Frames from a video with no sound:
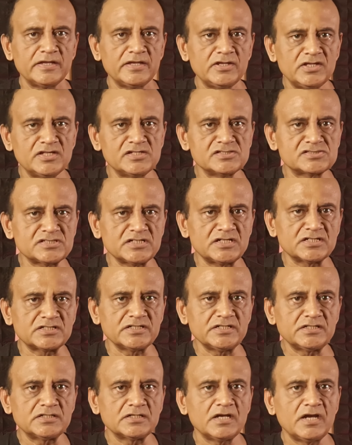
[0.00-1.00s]
insert
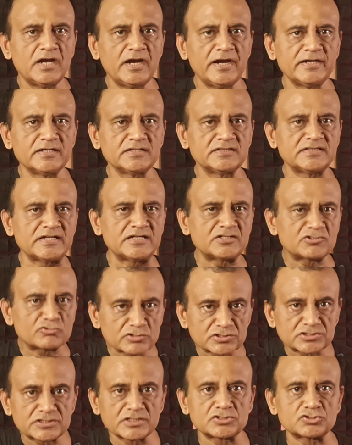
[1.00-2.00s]
it, and then
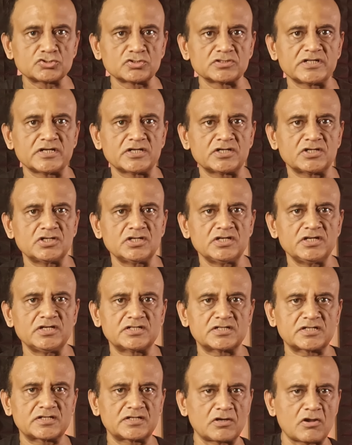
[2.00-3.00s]
twist it so that it
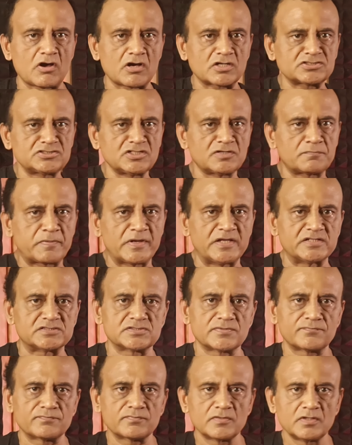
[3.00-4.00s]
locks in place.
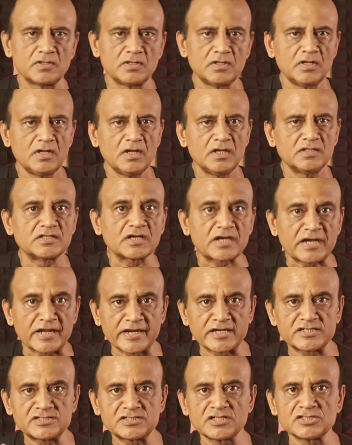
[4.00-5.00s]
The
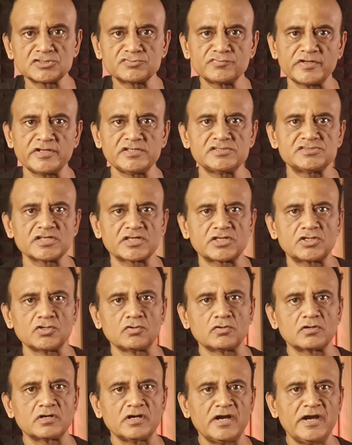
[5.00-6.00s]
connection is very
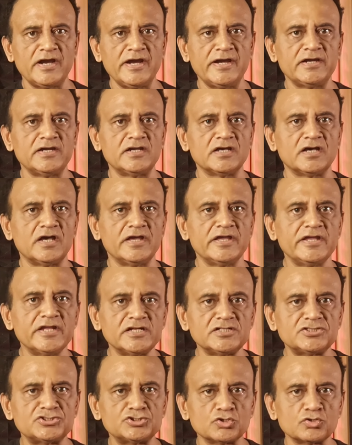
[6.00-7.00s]
secure and
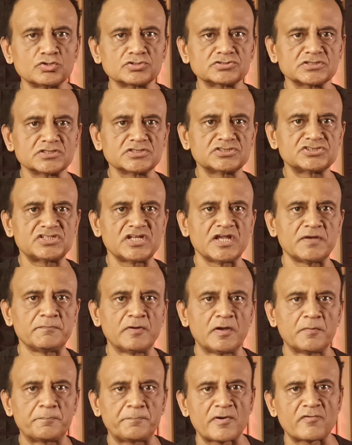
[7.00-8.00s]
ensures a
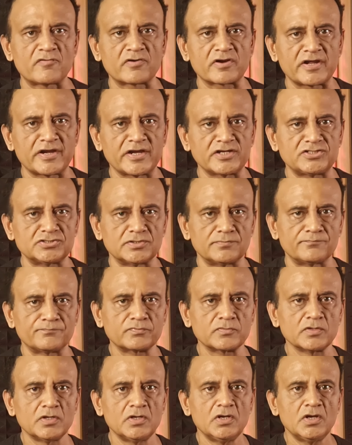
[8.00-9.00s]
stable power connection.
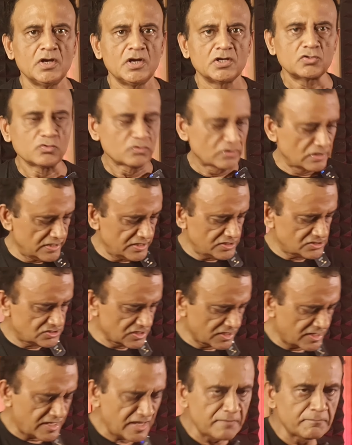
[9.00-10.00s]
To release
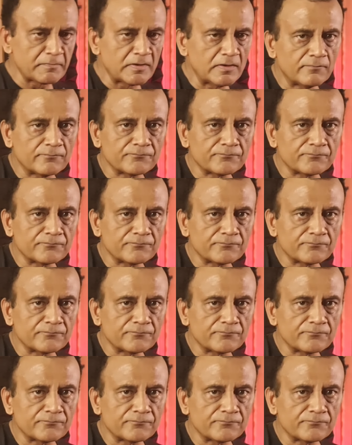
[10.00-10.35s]
the cable,